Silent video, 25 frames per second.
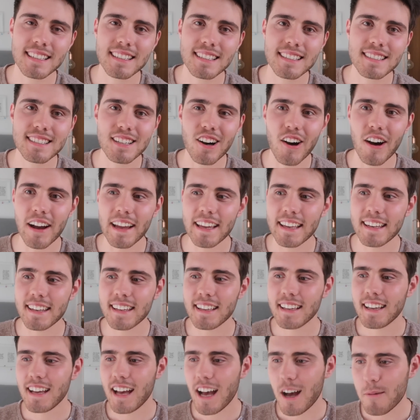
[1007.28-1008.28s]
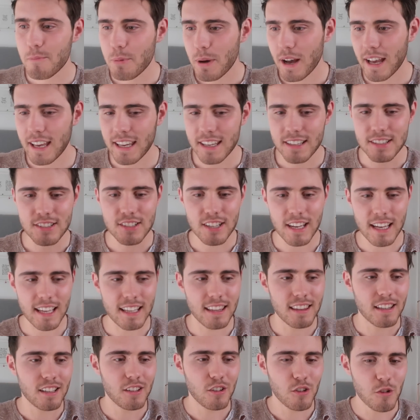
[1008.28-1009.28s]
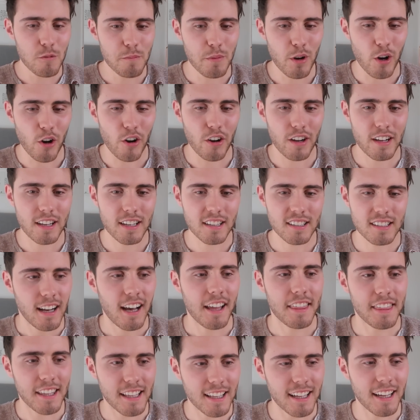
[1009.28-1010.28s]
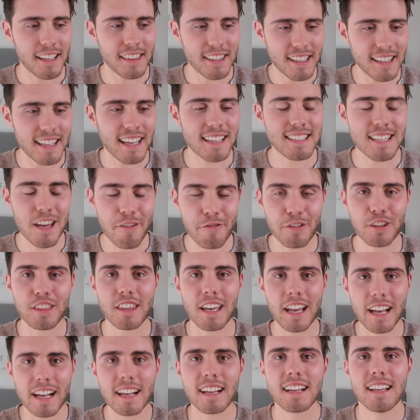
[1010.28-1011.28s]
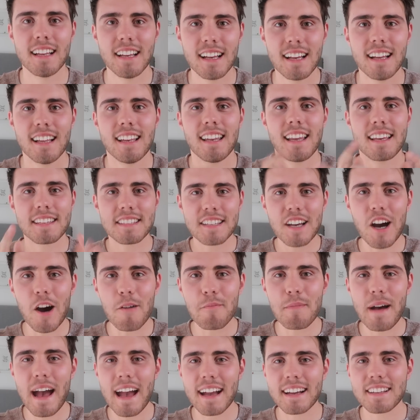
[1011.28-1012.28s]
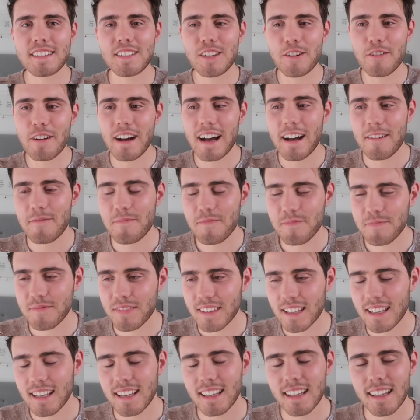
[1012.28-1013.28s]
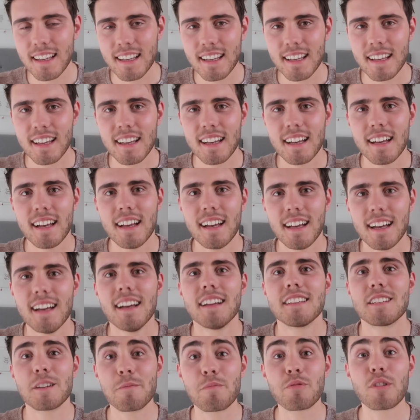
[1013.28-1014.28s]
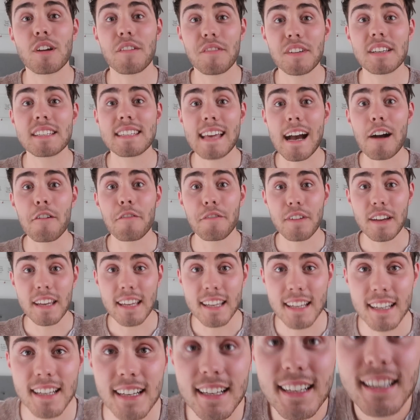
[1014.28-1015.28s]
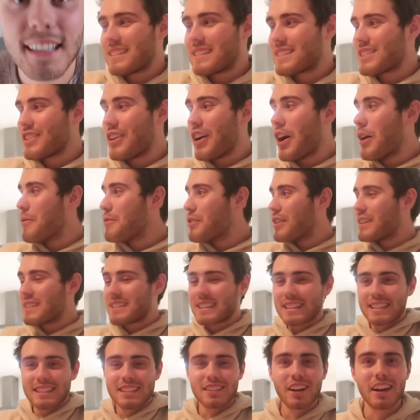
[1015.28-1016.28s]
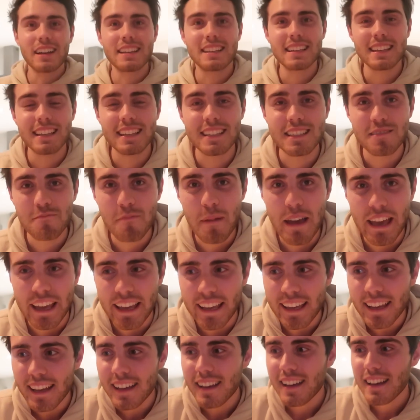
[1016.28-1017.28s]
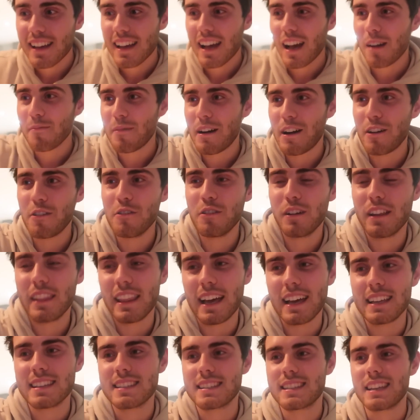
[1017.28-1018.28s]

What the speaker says: to design a page in the new book. I think that's everything. Let's cut back to previous Alfie. So I hope you're as excited as me about all of that